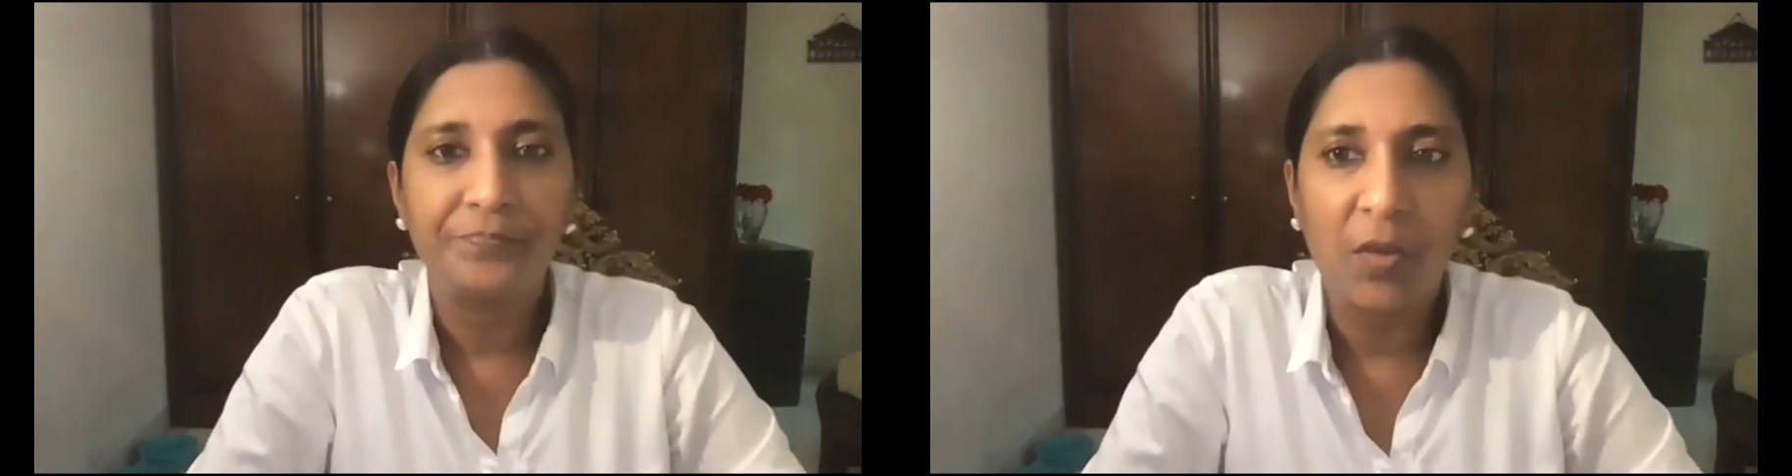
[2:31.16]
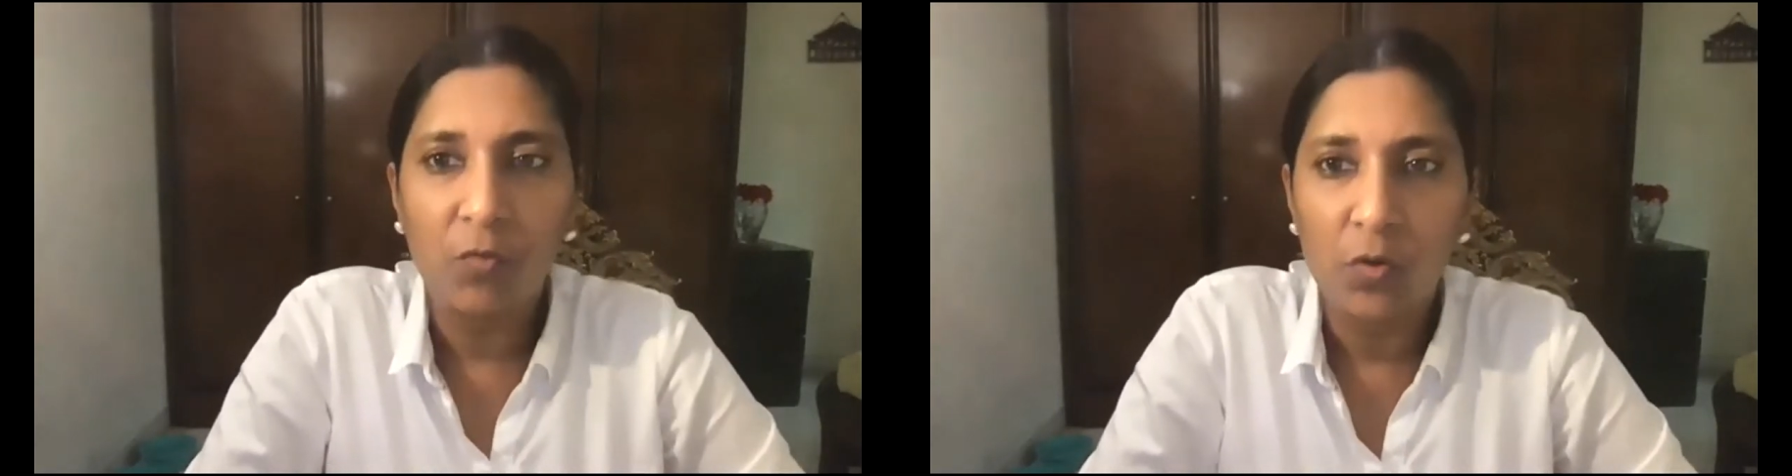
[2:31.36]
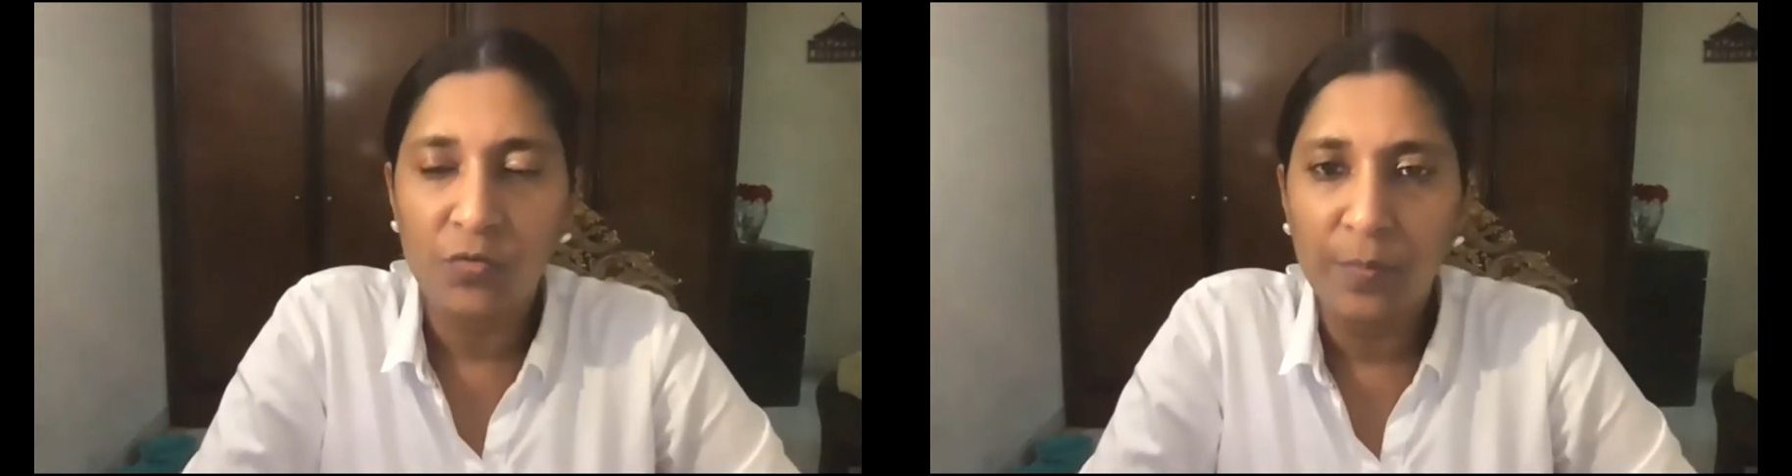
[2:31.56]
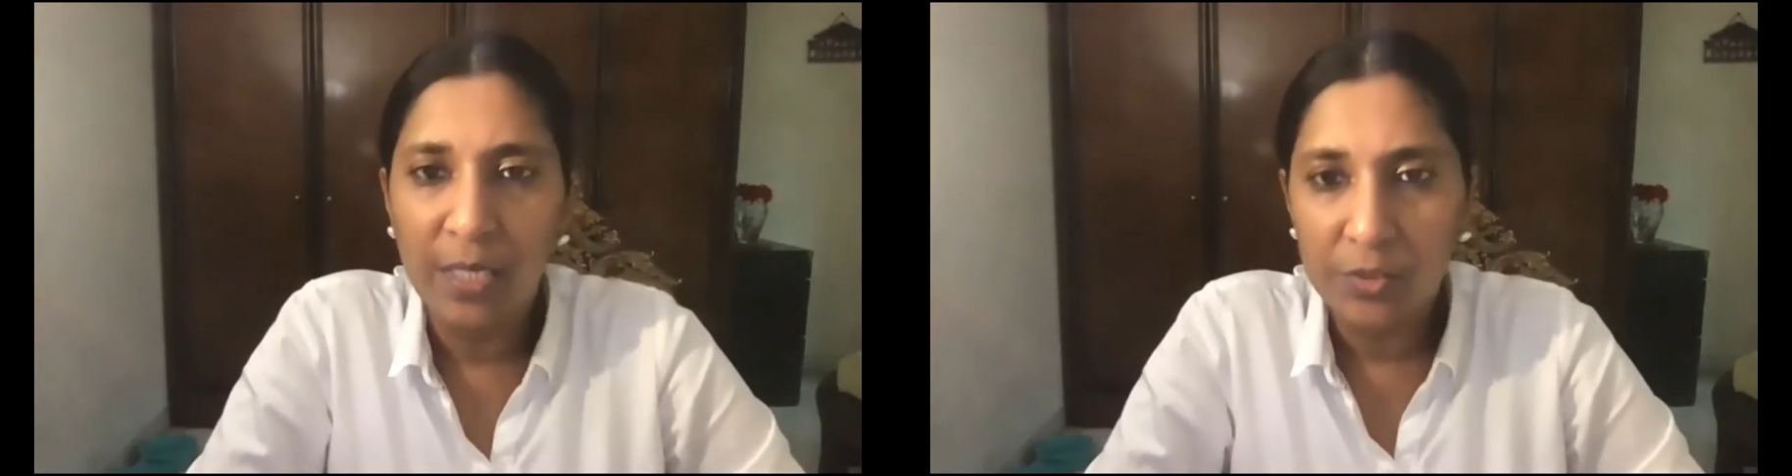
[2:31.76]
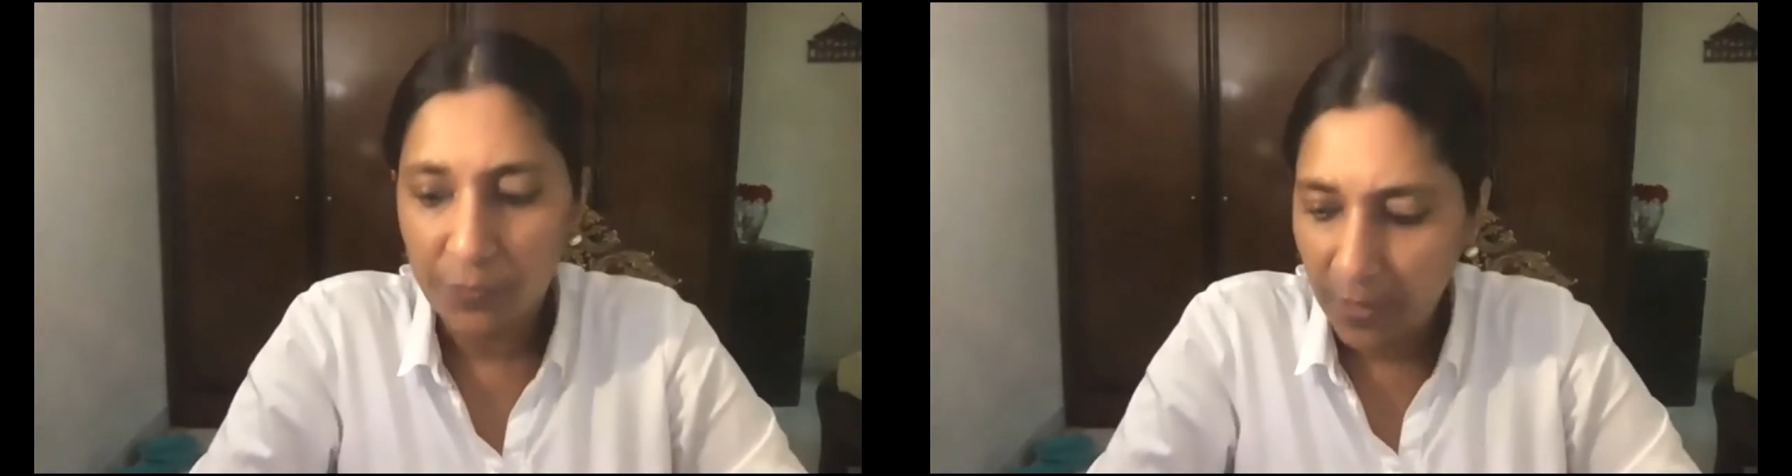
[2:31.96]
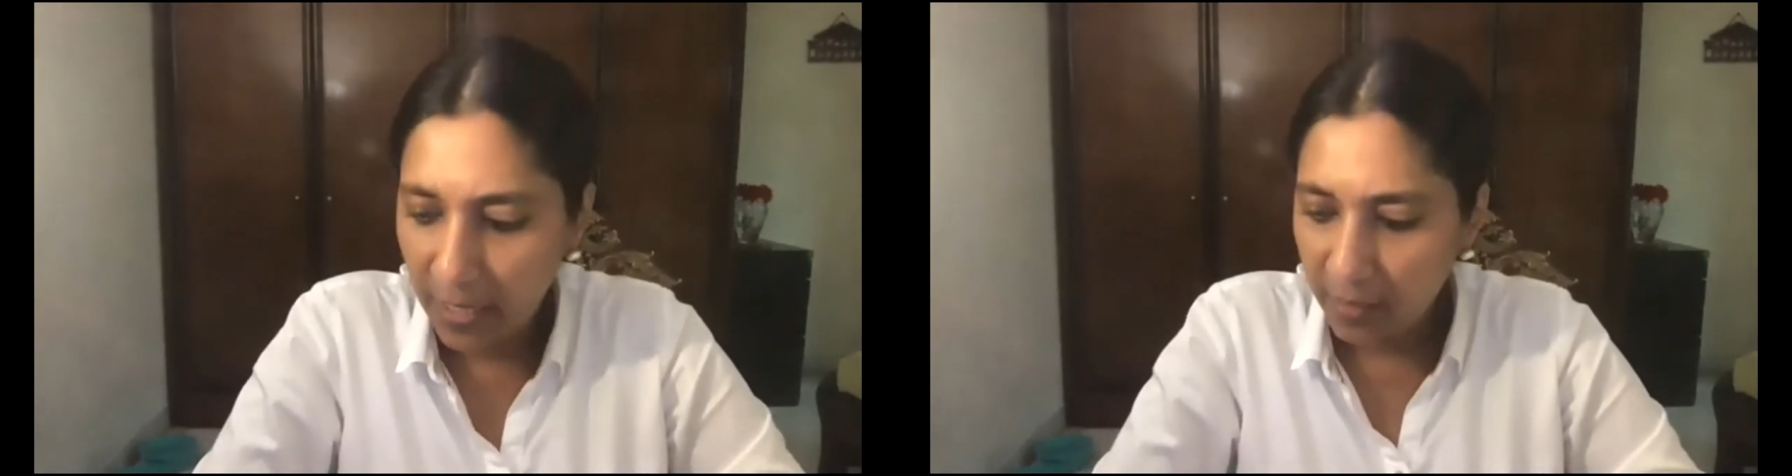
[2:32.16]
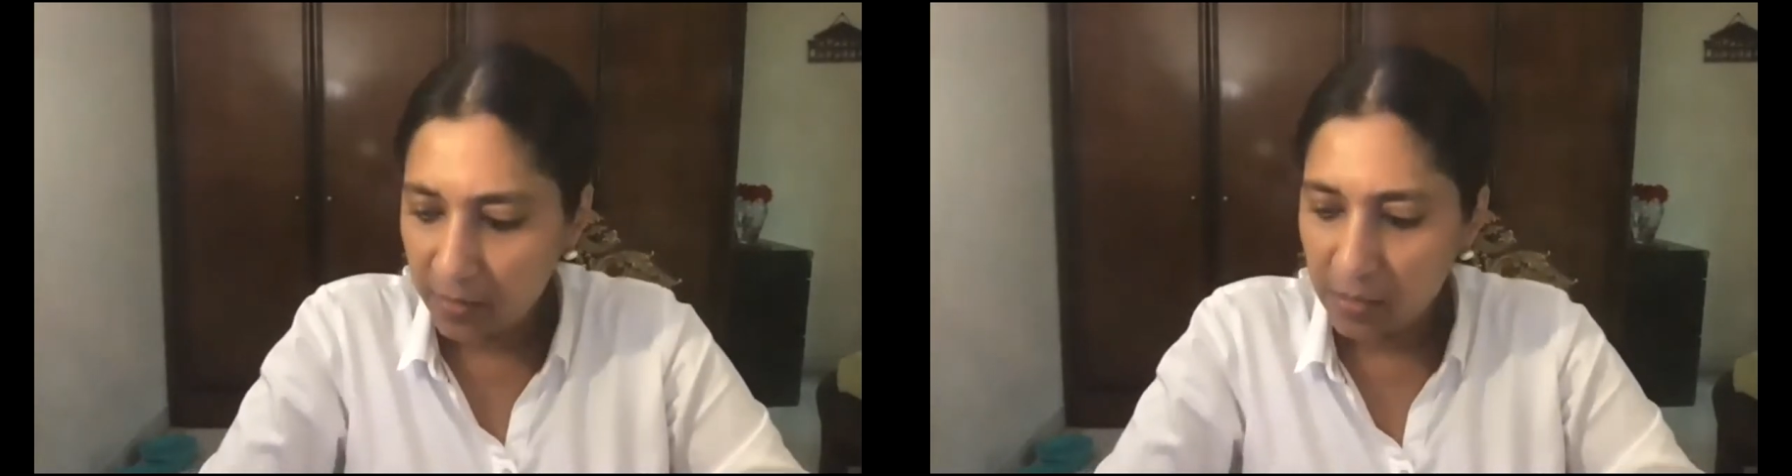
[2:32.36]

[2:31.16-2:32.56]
of course from the age of 8